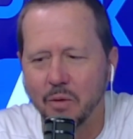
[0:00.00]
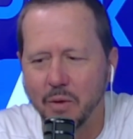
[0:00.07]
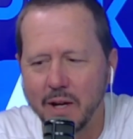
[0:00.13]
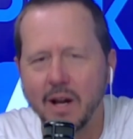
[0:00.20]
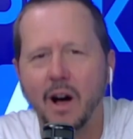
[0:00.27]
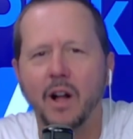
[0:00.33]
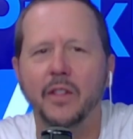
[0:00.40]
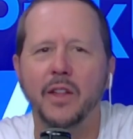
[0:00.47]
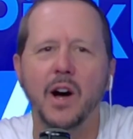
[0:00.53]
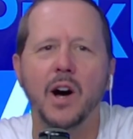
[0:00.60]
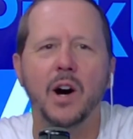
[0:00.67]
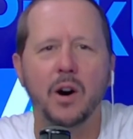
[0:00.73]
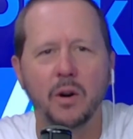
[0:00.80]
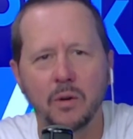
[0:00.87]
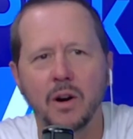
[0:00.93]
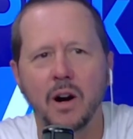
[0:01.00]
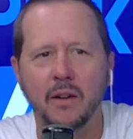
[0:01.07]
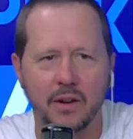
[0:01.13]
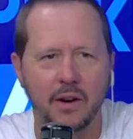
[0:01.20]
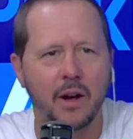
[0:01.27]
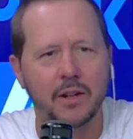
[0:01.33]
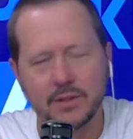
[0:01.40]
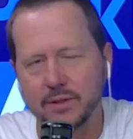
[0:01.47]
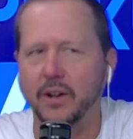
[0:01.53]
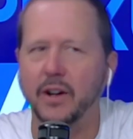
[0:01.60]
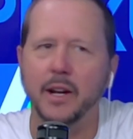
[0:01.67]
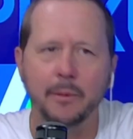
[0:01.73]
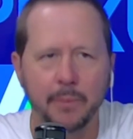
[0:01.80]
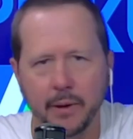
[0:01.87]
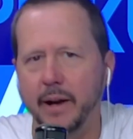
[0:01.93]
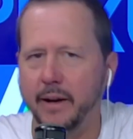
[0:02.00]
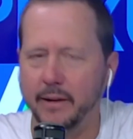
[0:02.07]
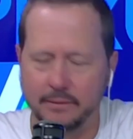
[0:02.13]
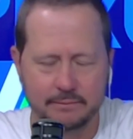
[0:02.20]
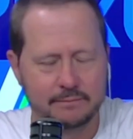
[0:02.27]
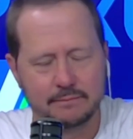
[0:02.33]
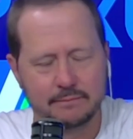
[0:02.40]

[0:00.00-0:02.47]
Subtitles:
We all know of an Australian player